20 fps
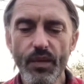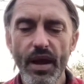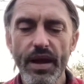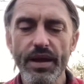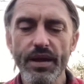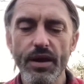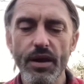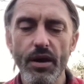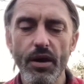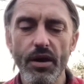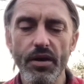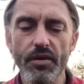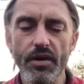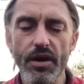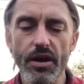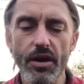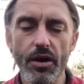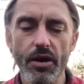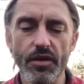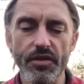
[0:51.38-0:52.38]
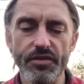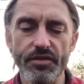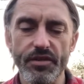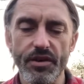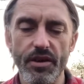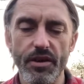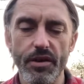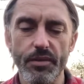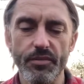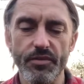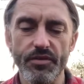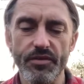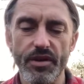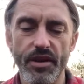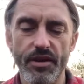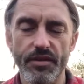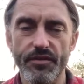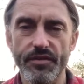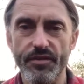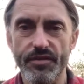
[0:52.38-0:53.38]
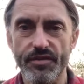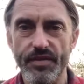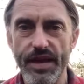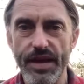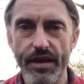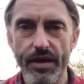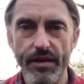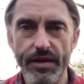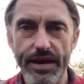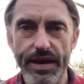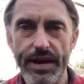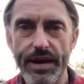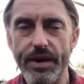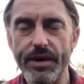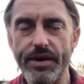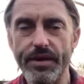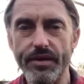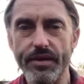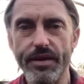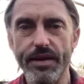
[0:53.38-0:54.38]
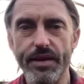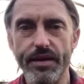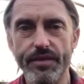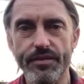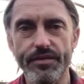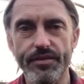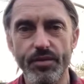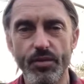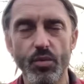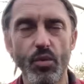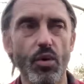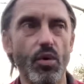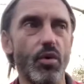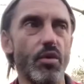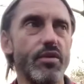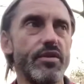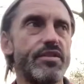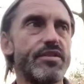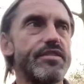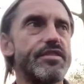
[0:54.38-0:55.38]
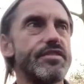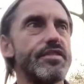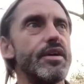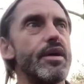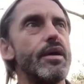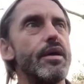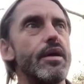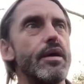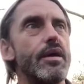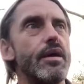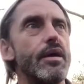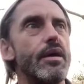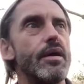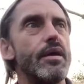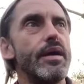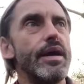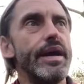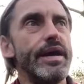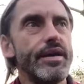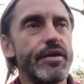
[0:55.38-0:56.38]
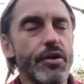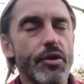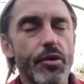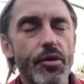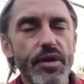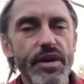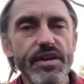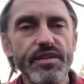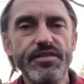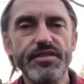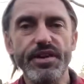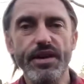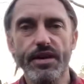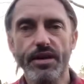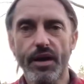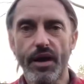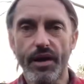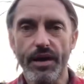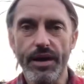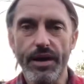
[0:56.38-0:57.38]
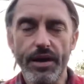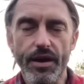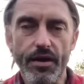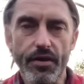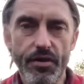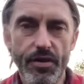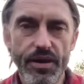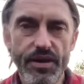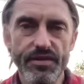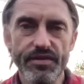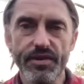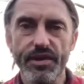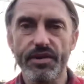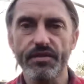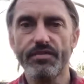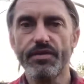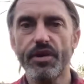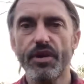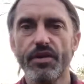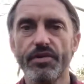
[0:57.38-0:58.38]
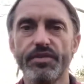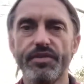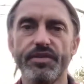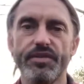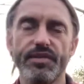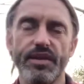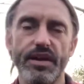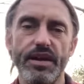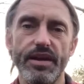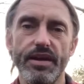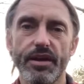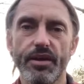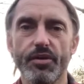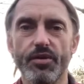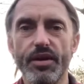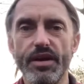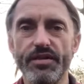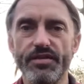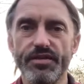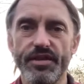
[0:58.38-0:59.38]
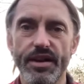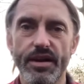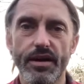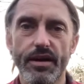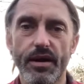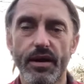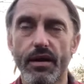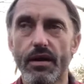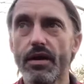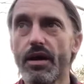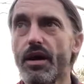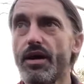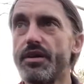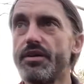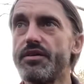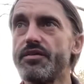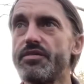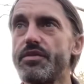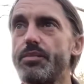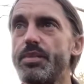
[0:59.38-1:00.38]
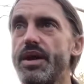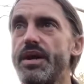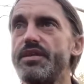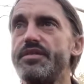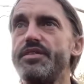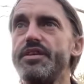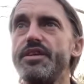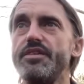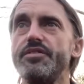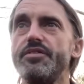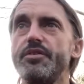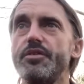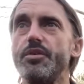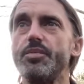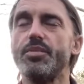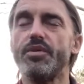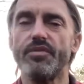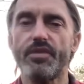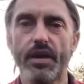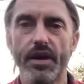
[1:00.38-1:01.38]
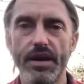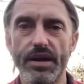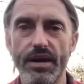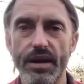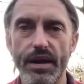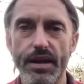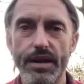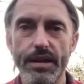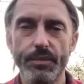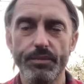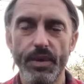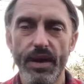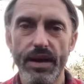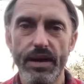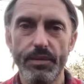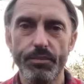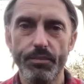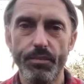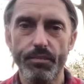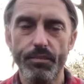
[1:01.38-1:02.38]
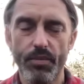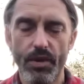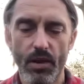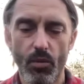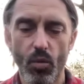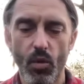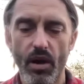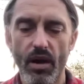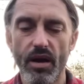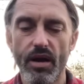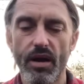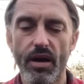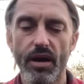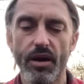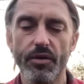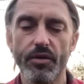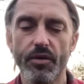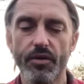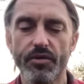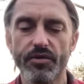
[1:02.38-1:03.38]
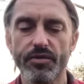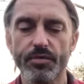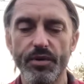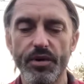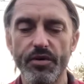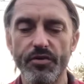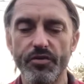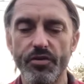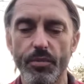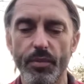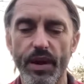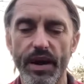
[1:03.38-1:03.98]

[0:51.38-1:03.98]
in a lot a lot of the circumstances they are geared geared towards increasing light, increasing velocity, increasing our kind of ability to provide a, a, a workload on a spiritual